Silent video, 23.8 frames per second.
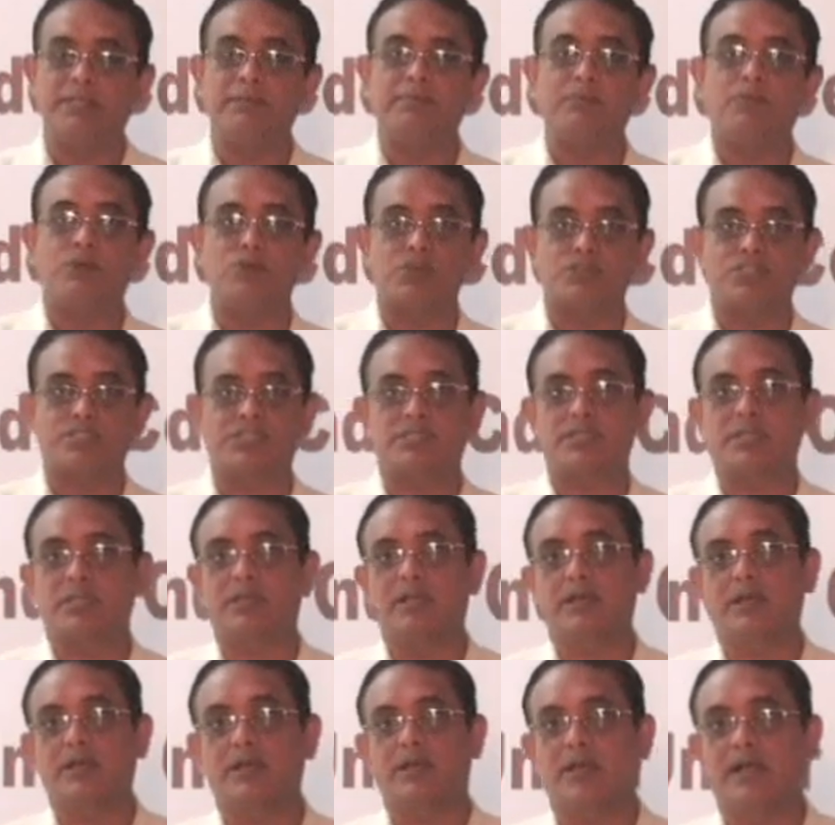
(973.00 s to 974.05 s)
the most
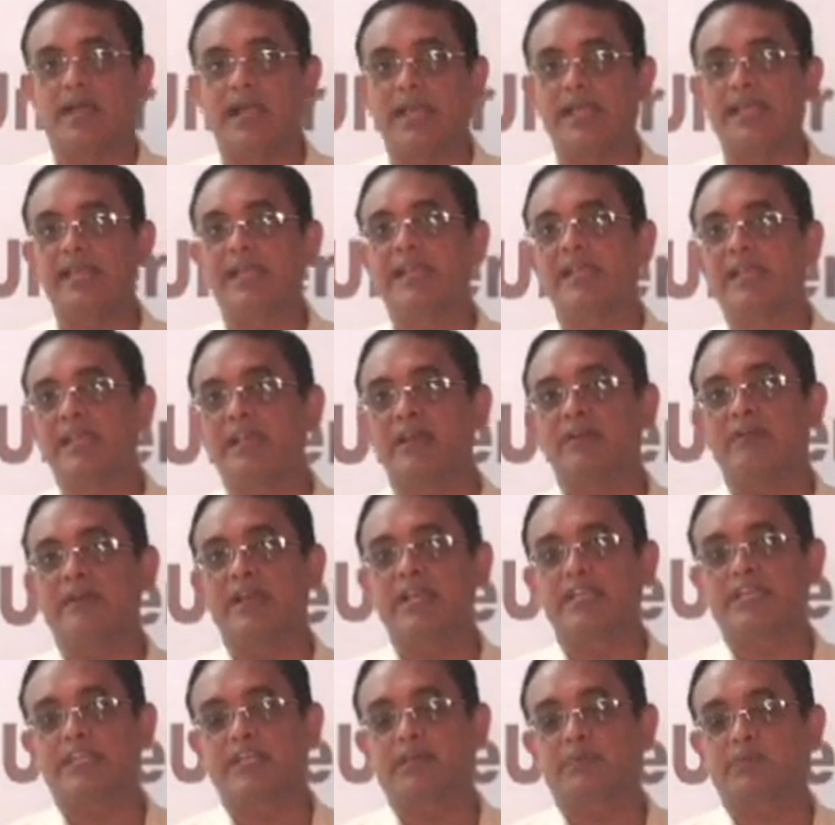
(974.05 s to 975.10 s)
highly
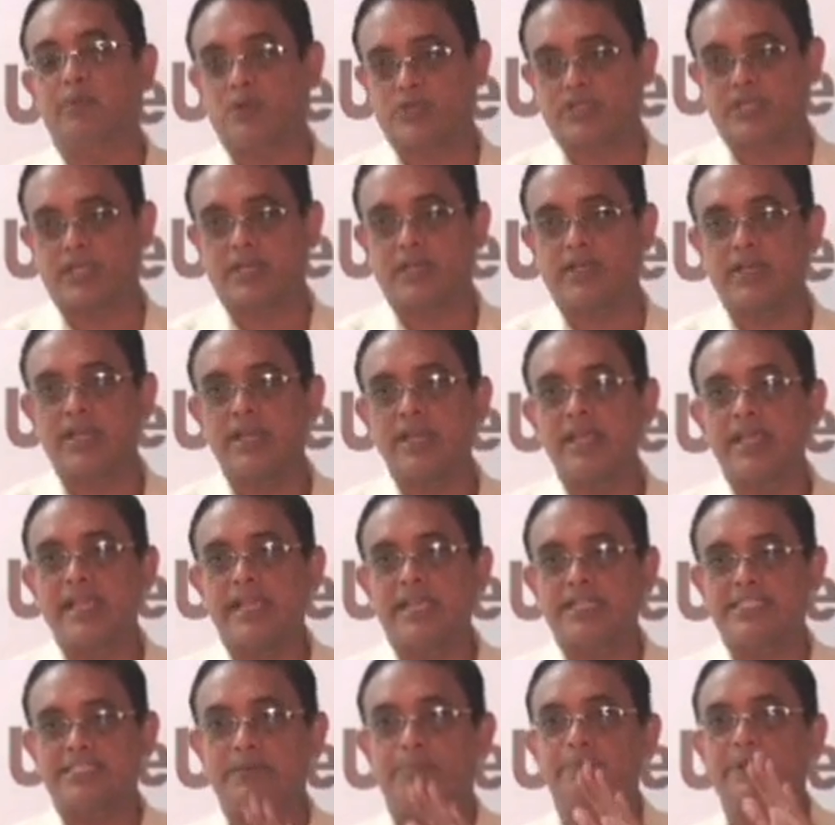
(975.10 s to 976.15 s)
innervated portion
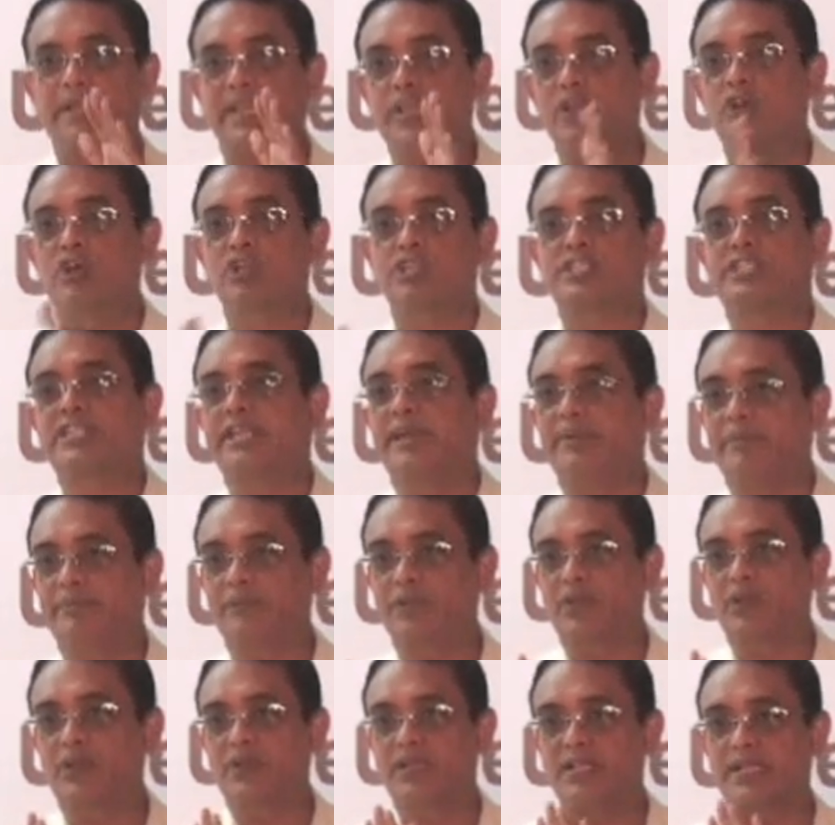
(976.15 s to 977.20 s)
is the periosteum,
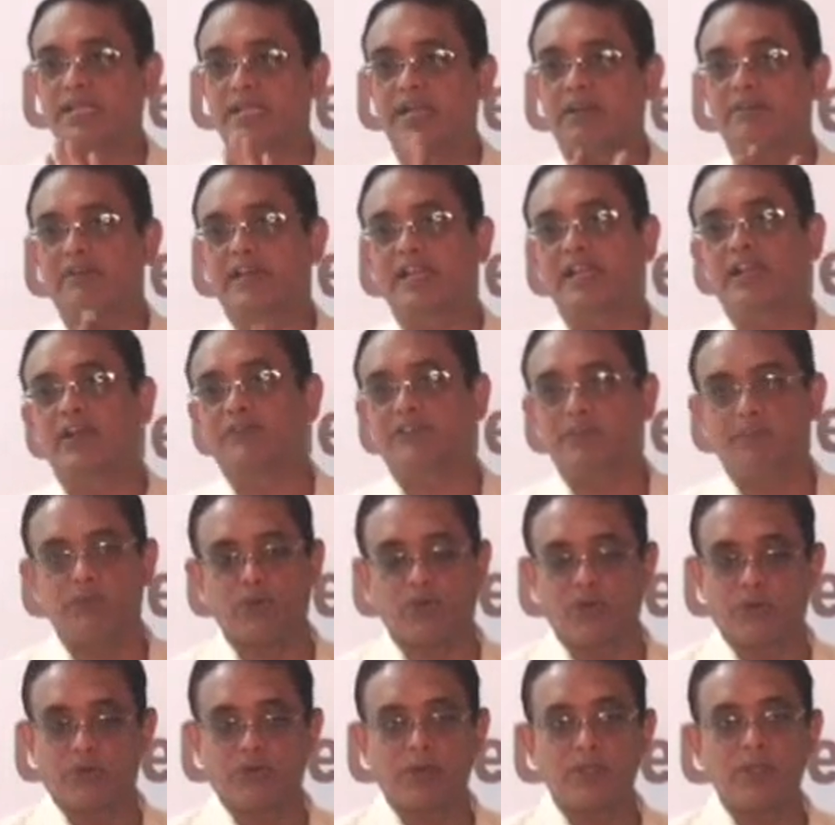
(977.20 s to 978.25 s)
or the covering of the
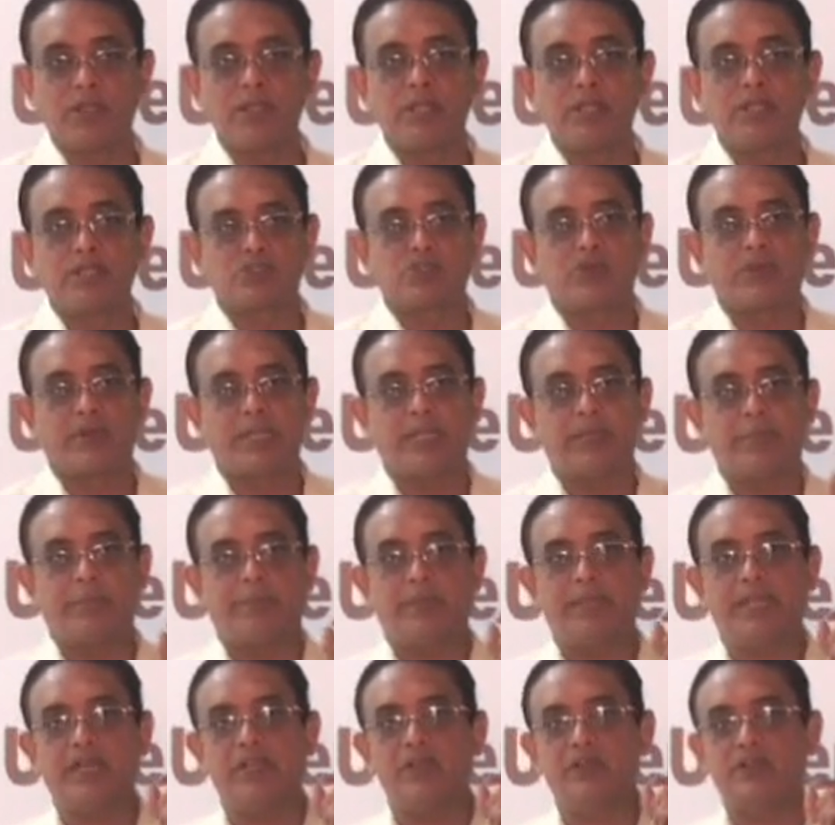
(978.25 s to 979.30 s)
bone. So when the
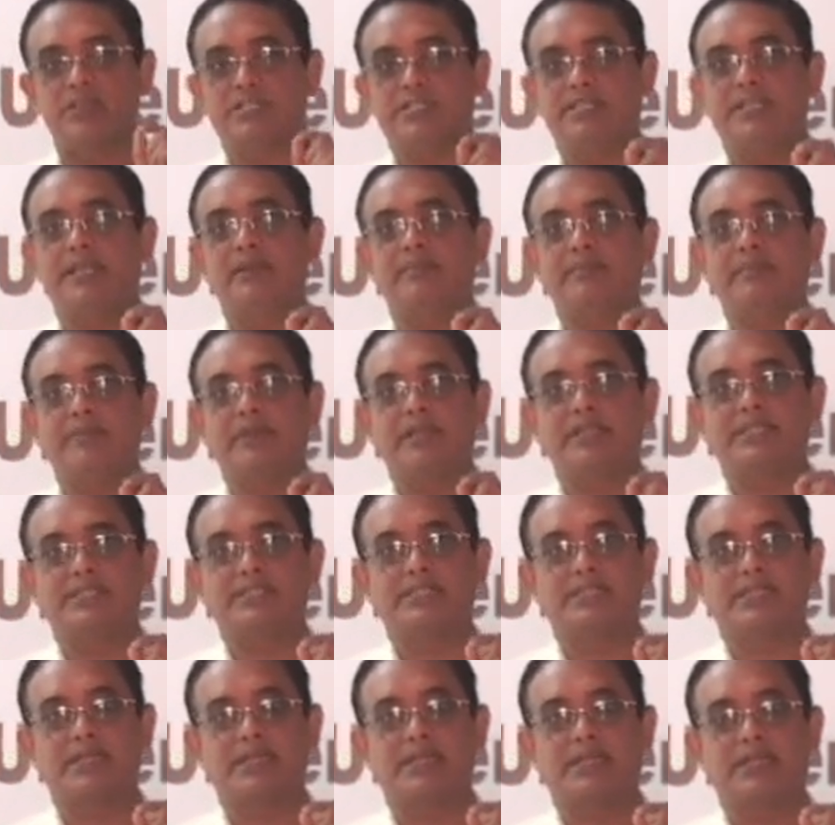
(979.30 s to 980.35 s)
periosteum
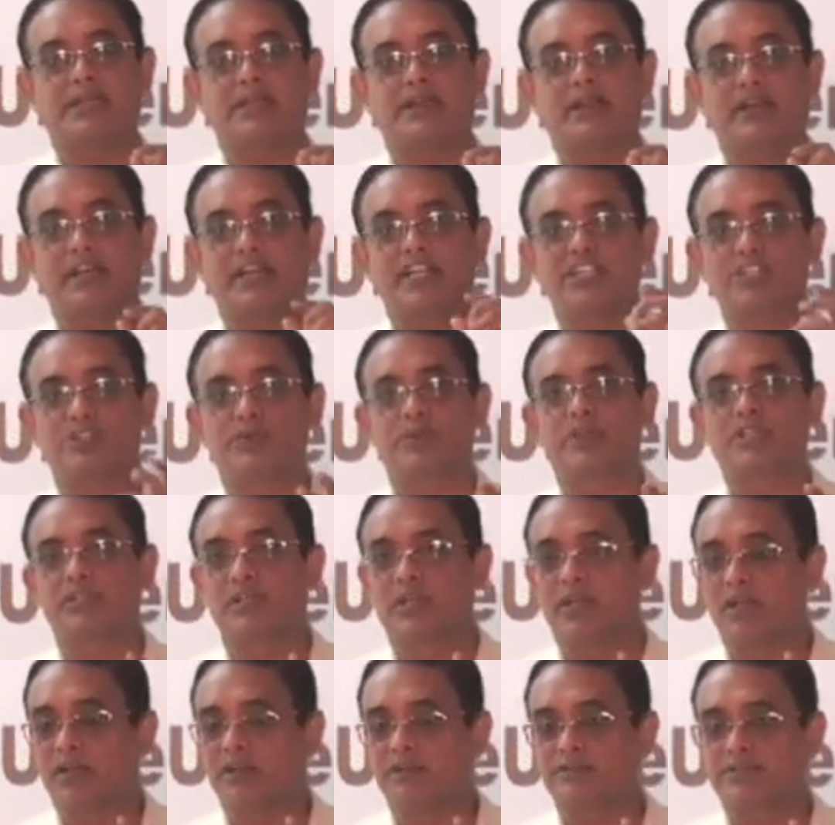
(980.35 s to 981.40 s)
is rich with
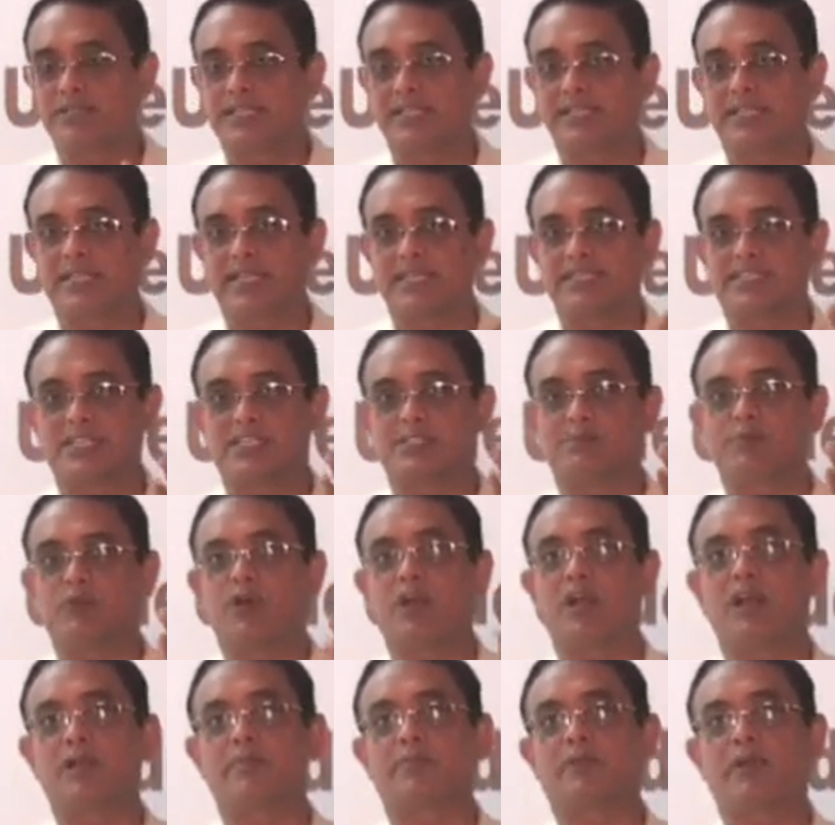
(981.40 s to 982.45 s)
nerves and there is a
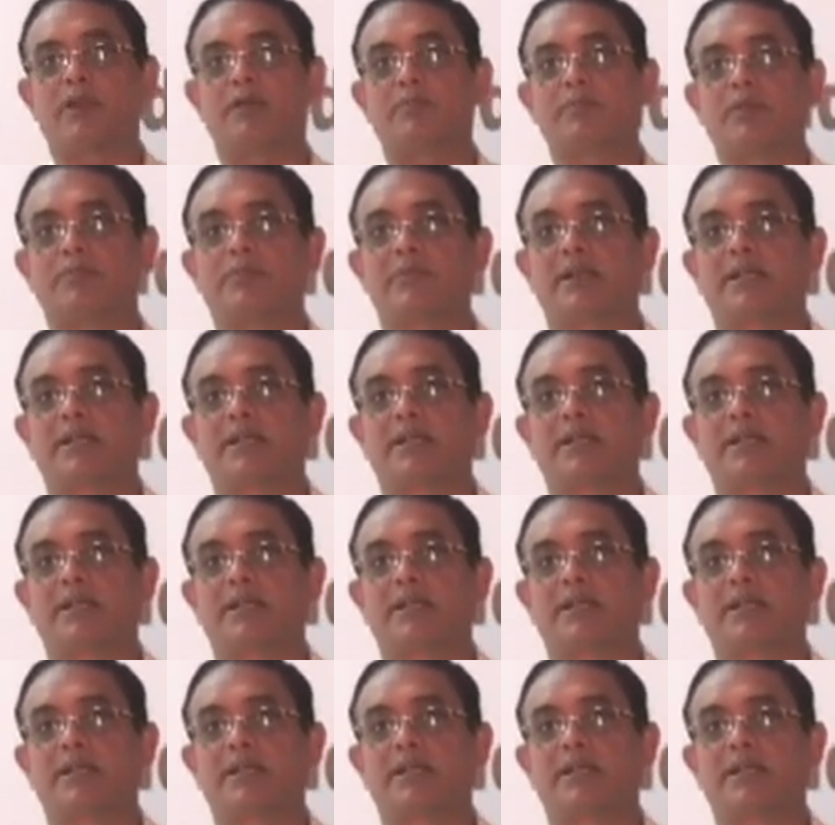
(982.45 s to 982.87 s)
small problem